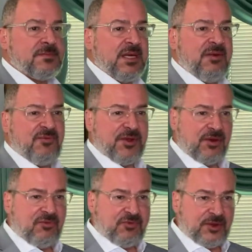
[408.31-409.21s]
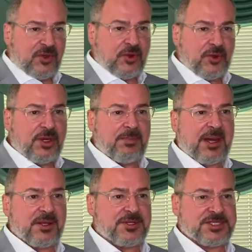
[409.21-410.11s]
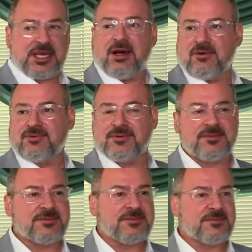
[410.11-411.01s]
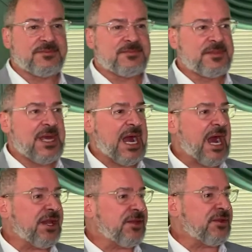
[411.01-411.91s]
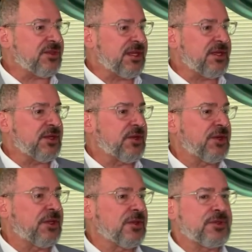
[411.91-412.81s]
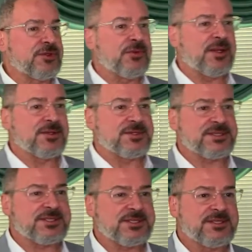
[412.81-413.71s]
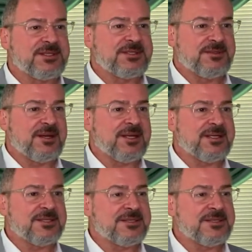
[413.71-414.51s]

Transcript: If you don't feel good about yourself, how do you think you're going to look to others, right?